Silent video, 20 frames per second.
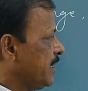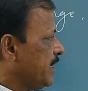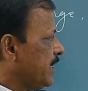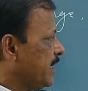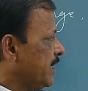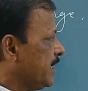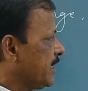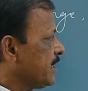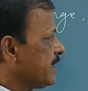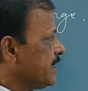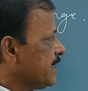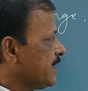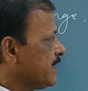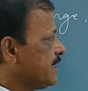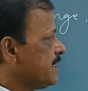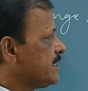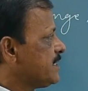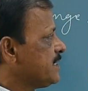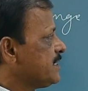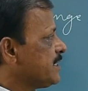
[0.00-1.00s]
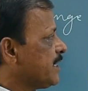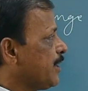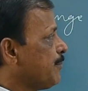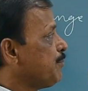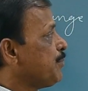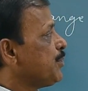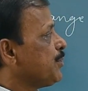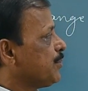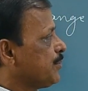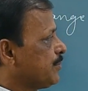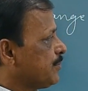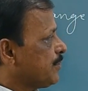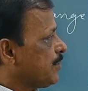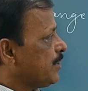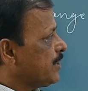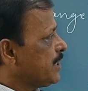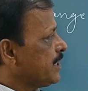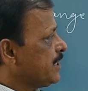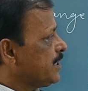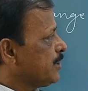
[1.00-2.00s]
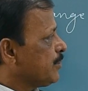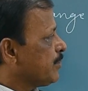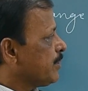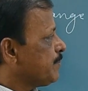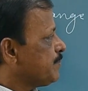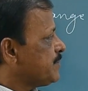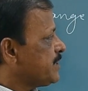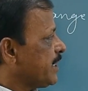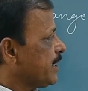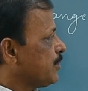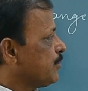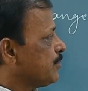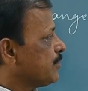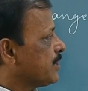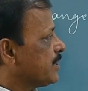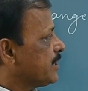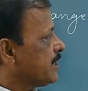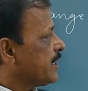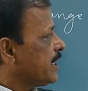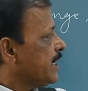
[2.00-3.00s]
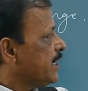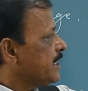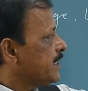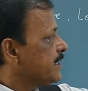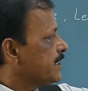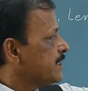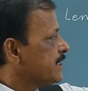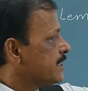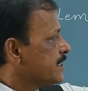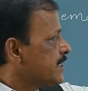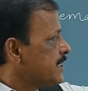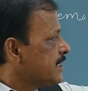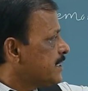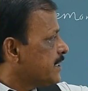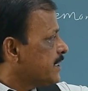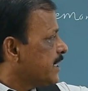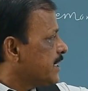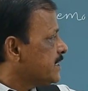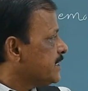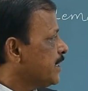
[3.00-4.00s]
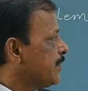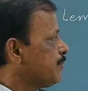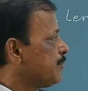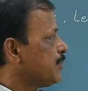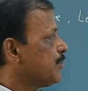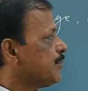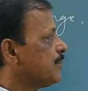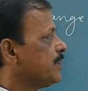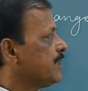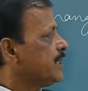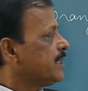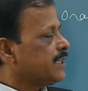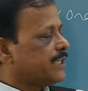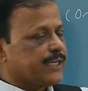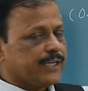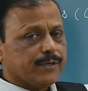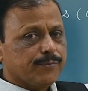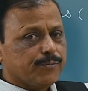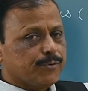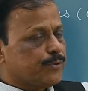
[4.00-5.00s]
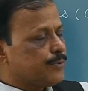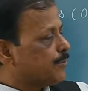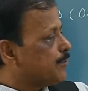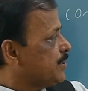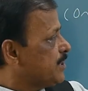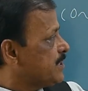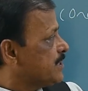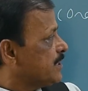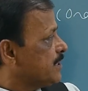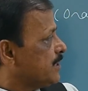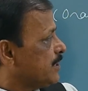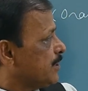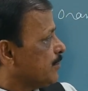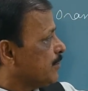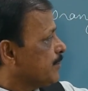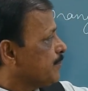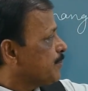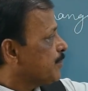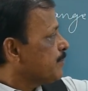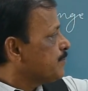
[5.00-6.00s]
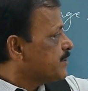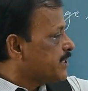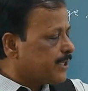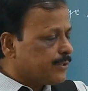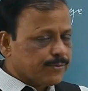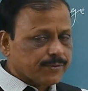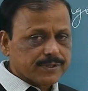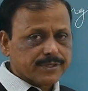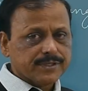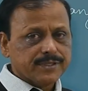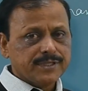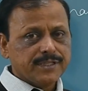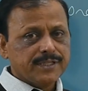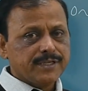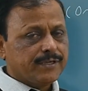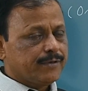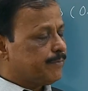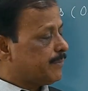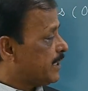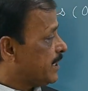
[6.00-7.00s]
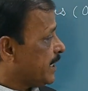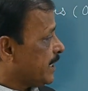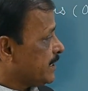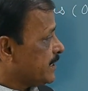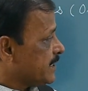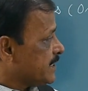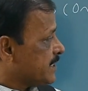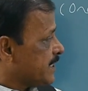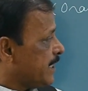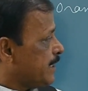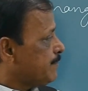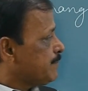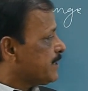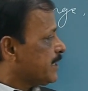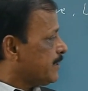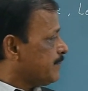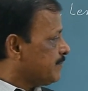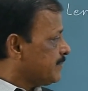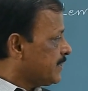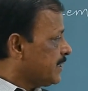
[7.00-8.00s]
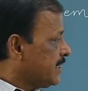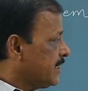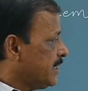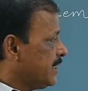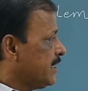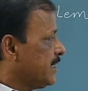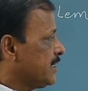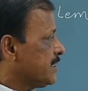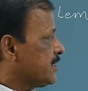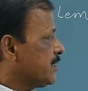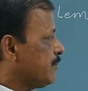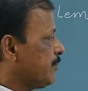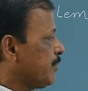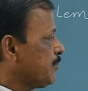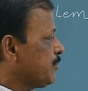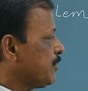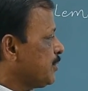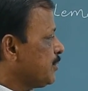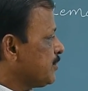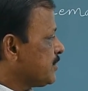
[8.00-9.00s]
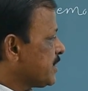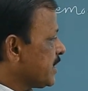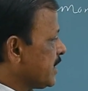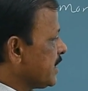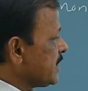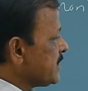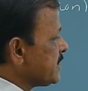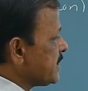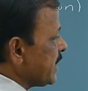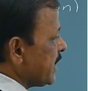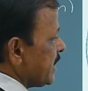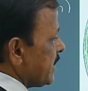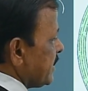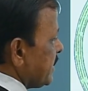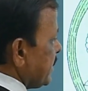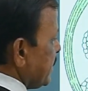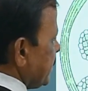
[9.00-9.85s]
Here this is embryo already developed, zygote, and written as an embryo, that embryo which developed from zygote. But at the same time, some of the nucellar cell,